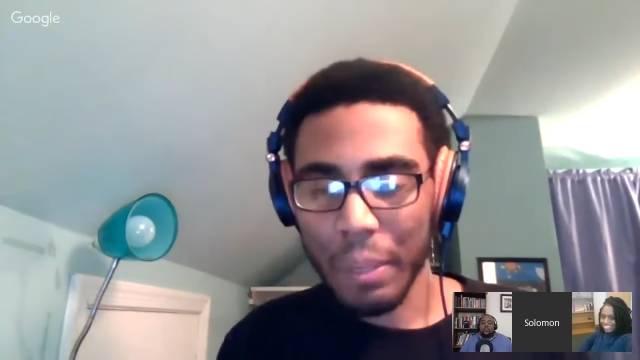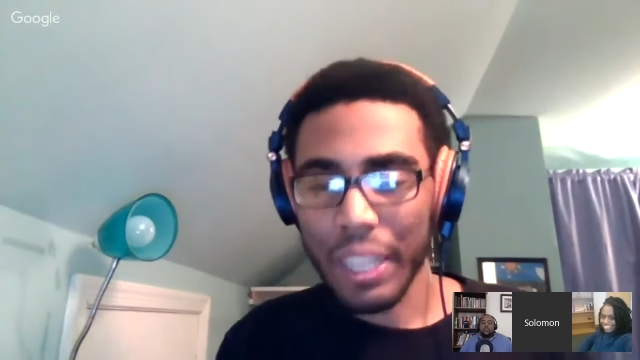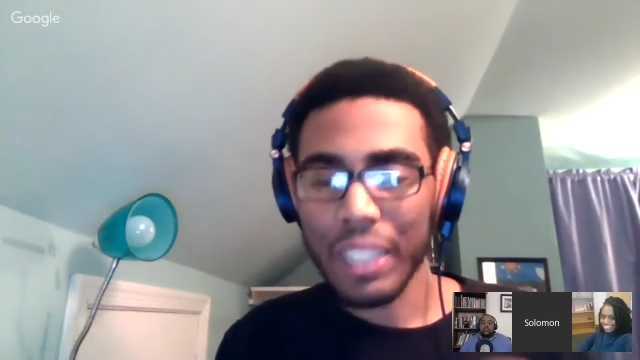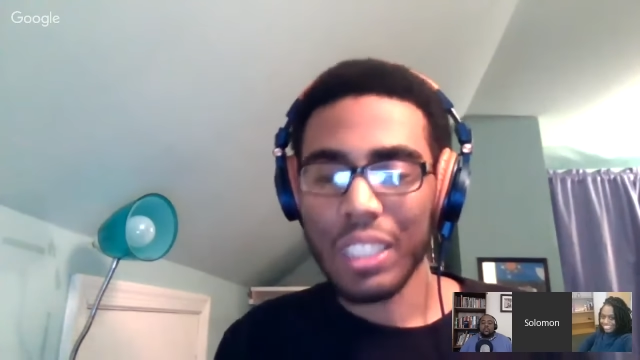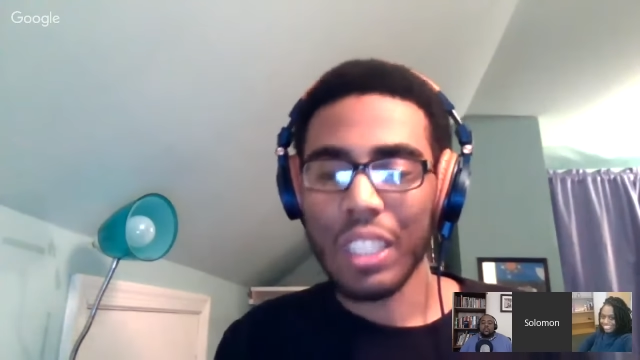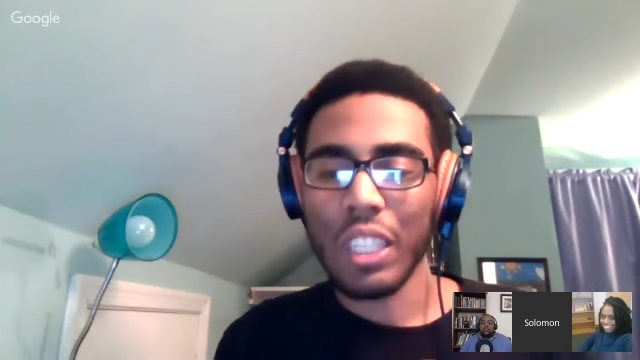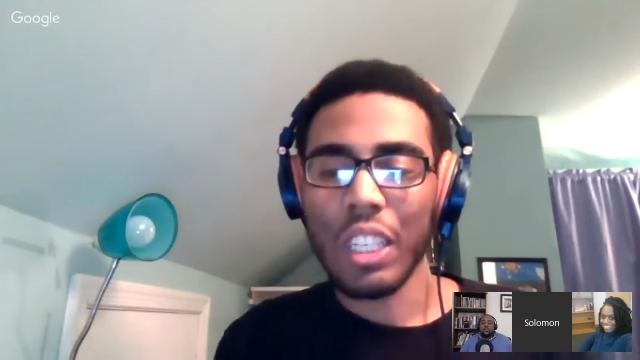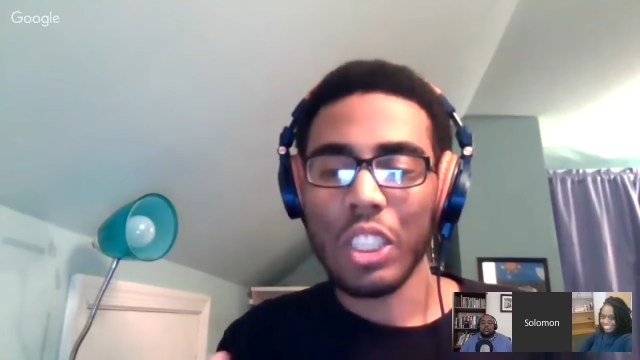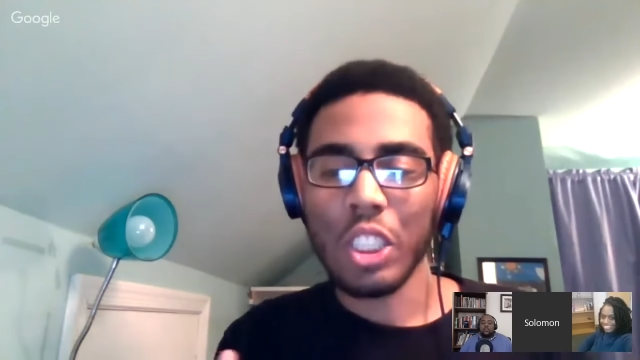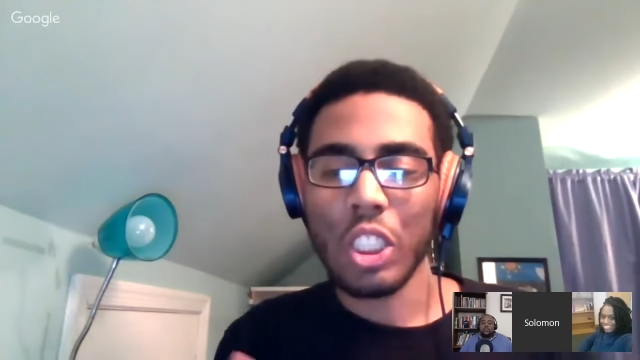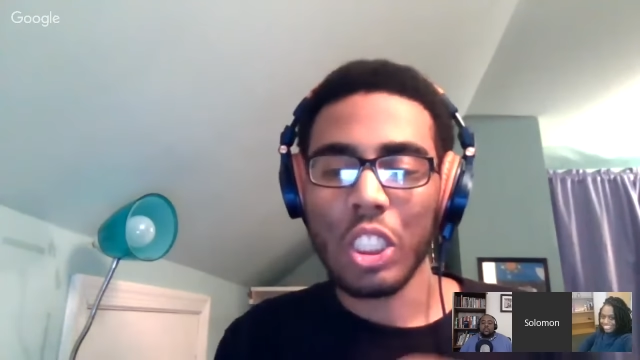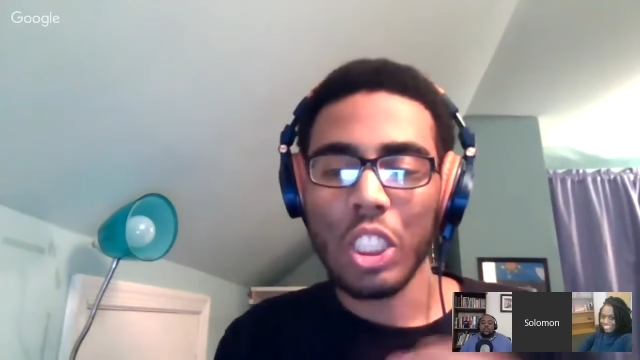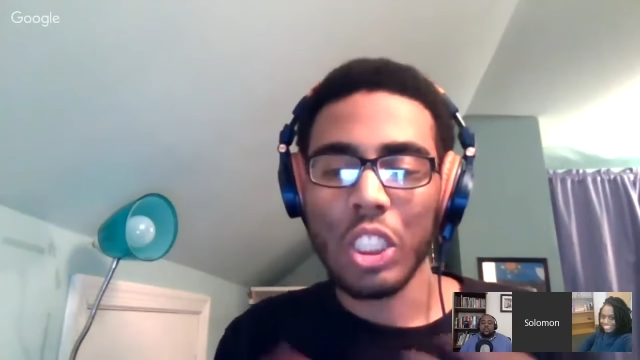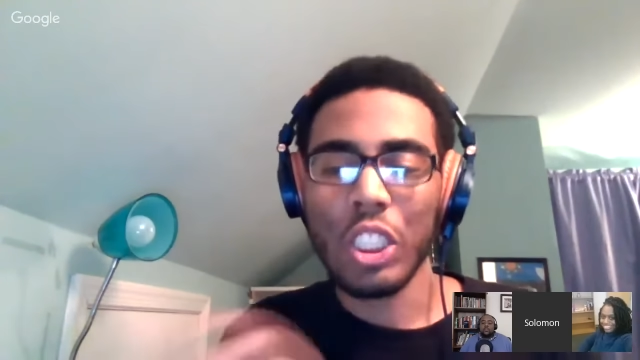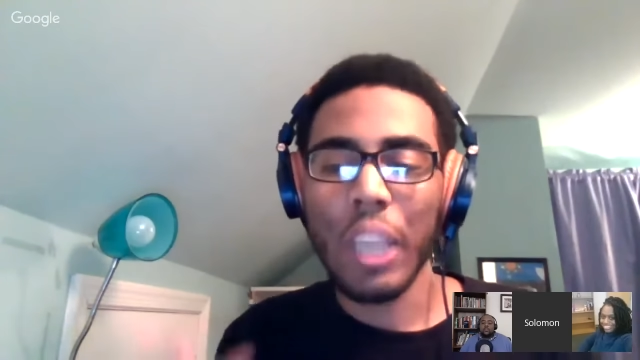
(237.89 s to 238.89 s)
because there's
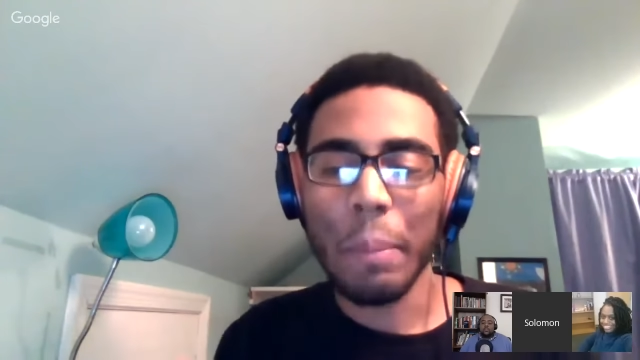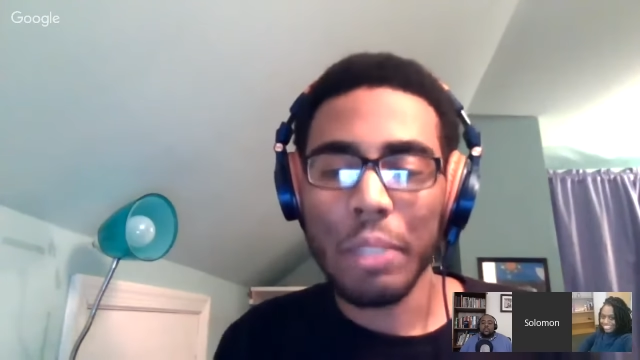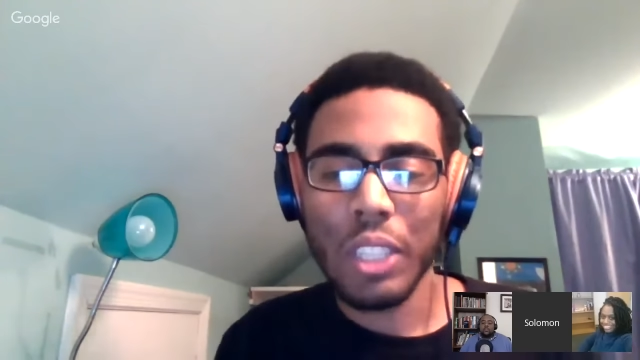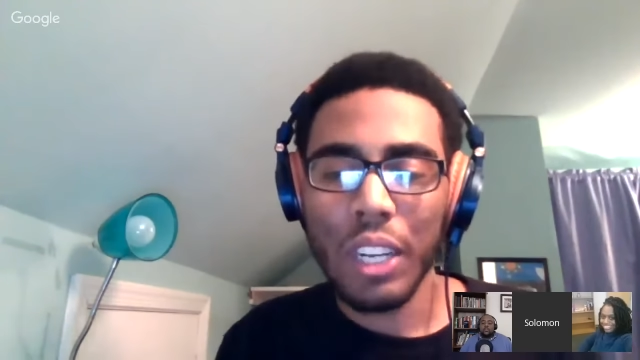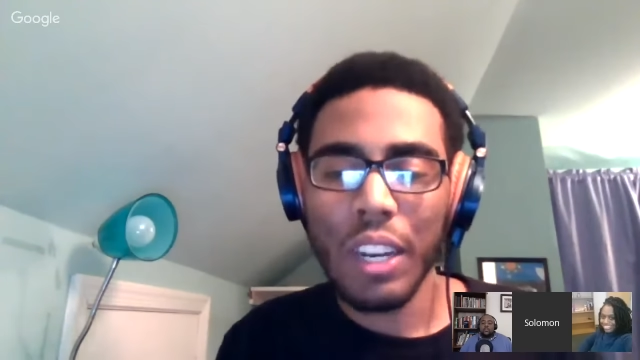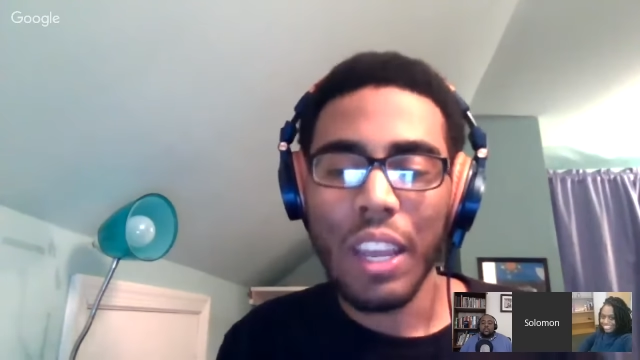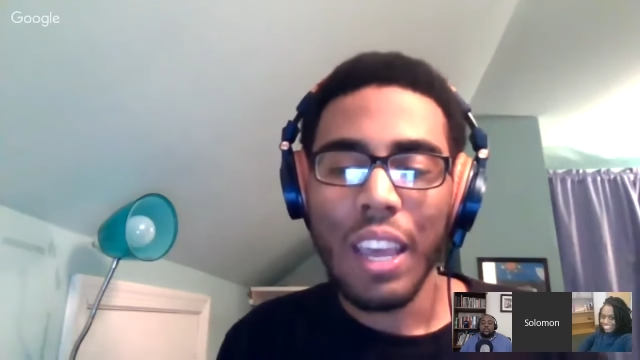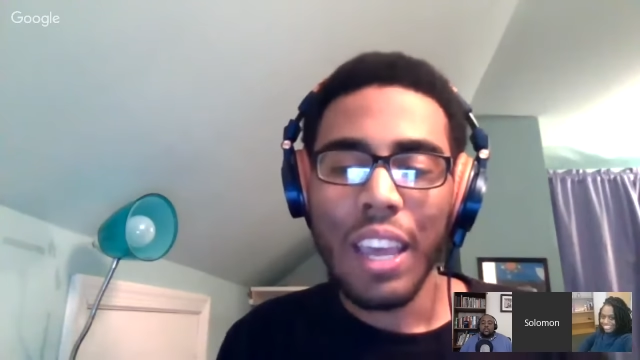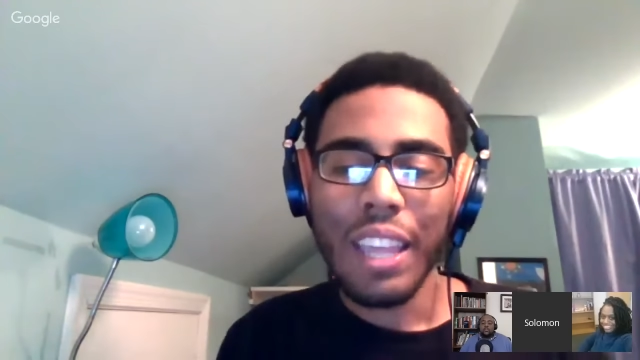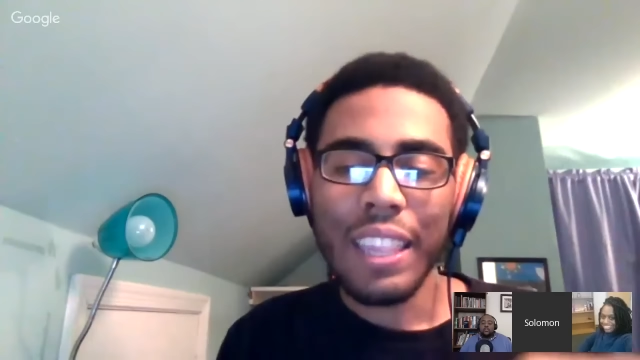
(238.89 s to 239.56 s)
this conception